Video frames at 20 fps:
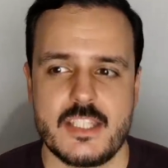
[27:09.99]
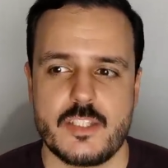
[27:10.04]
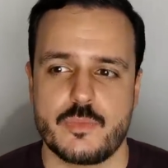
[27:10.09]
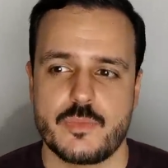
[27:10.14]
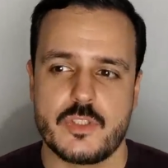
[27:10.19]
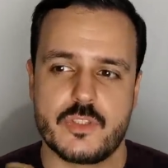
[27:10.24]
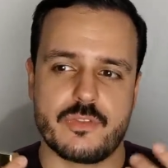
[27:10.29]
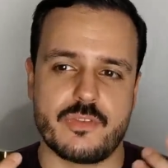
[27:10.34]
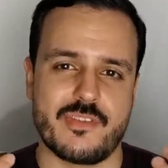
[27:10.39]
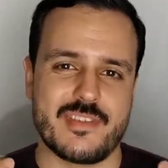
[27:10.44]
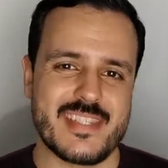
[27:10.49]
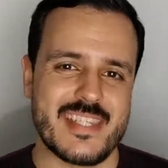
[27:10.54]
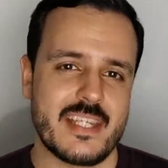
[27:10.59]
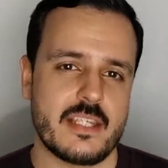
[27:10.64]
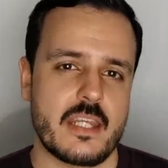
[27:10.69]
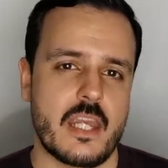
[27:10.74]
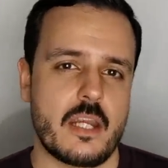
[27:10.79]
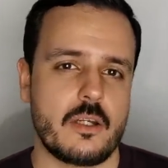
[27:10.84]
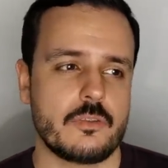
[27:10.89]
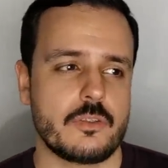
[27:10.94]
in terms of the
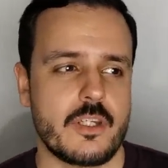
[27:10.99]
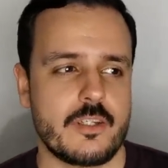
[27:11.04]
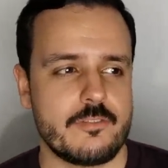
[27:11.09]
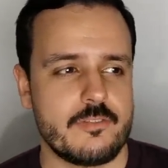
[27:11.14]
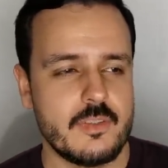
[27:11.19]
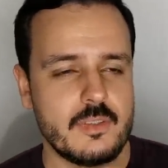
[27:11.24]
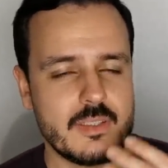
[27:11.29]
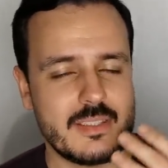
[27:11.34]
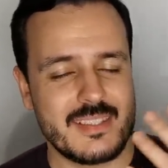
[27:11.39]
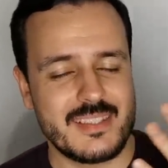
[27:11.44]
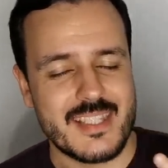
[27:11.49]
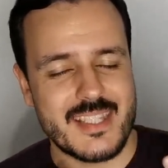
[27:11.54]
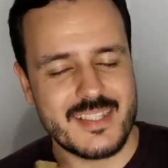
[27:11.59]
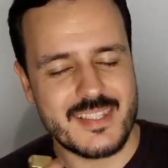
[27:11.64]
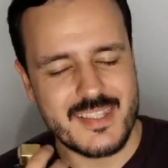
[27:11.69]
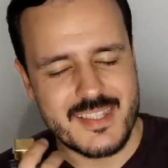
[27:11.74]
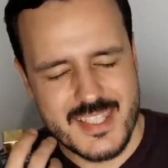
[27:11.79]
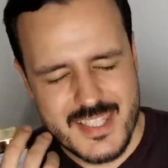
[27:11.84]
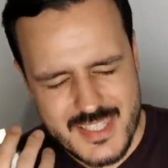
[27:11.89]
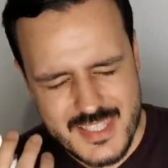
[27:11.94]
scent character, I feel that
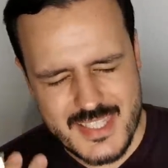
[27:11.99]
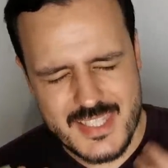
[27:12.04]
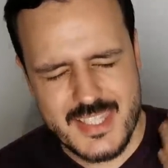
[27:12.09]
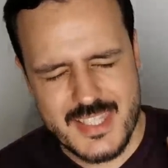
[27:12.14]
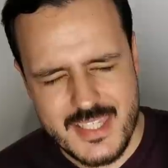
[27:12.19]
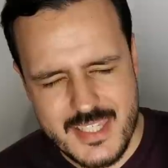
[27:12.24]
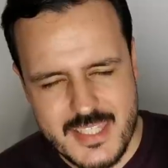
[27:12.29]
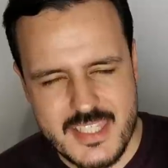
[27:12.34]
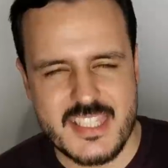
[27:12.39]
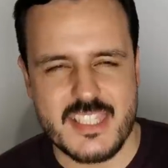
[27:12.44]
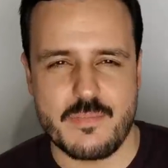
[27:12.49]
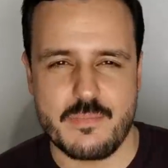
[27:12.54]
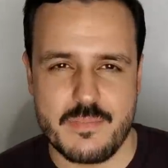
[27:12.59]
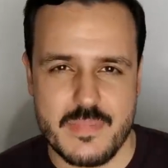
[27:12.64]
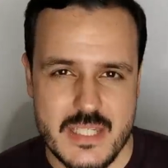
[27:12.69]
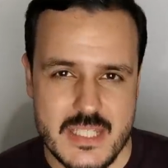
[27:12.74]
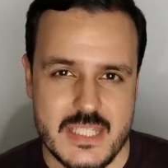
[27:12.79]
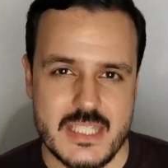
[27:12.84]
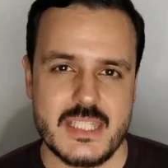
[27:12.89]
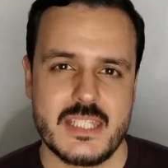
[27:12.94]
this is a
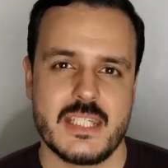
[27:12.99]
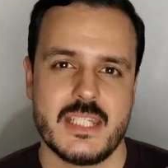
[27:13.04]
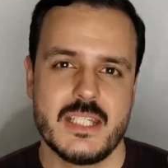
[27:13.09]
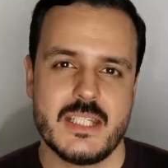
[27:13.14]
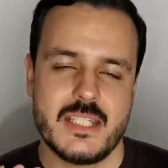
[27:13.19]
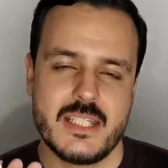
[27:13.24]
bit,